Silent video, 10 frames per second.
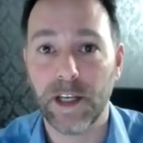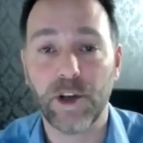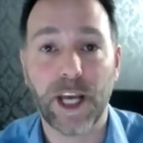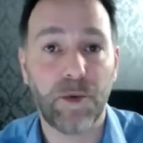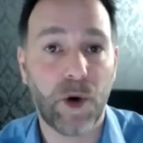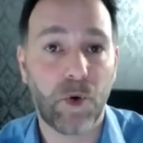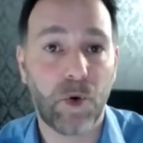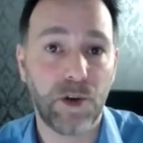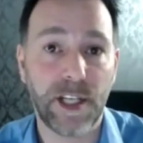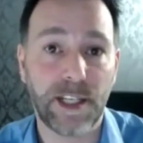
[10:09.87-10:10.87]
You get one
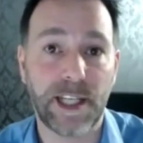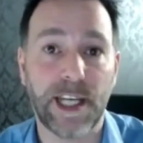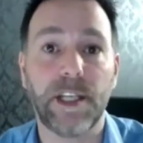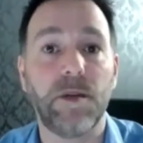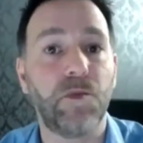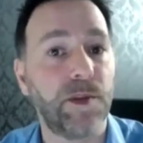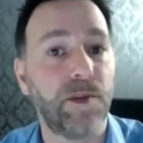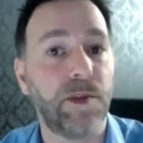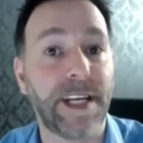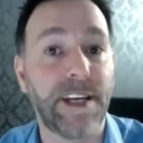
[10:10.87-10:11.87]
coaching session
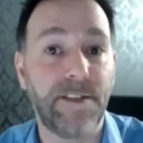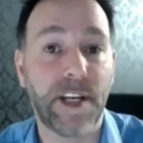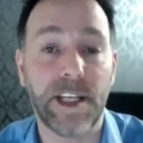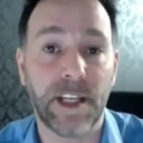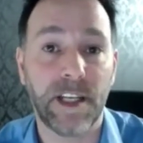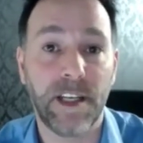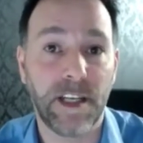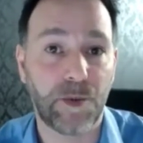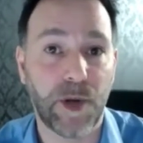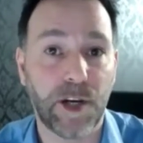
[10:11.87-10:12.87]
with Maria Flynn
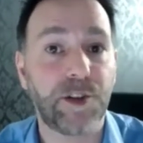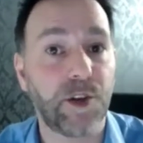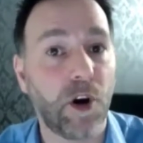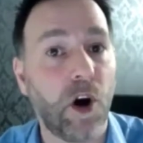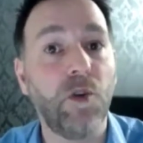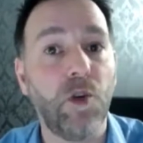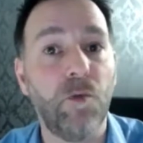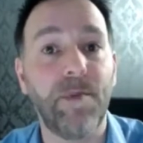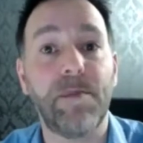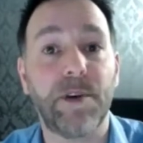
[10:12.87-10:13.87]
as well. So all new
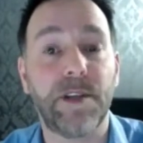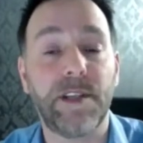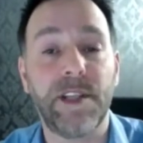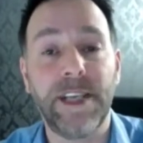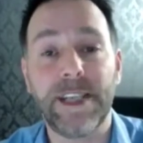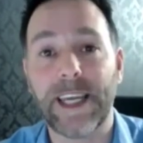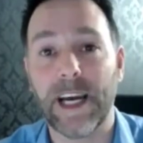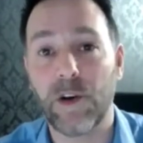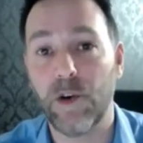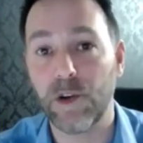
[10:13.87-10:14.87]
members get
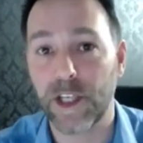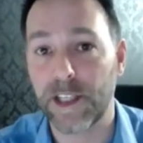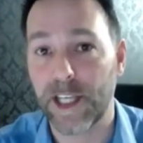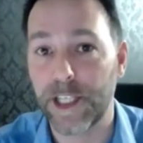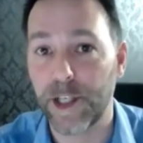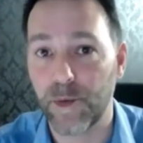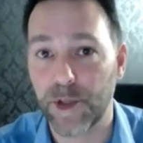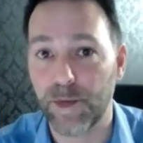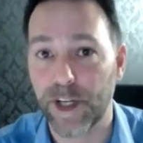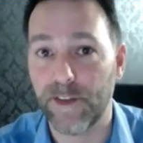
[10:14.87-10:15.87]
a coaching session
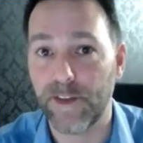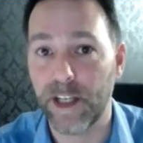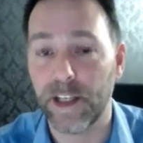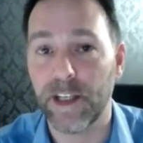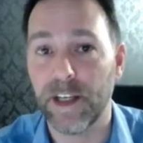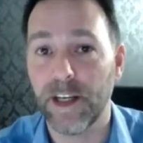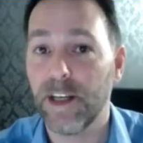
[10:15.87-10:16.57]
with Maria Flynn.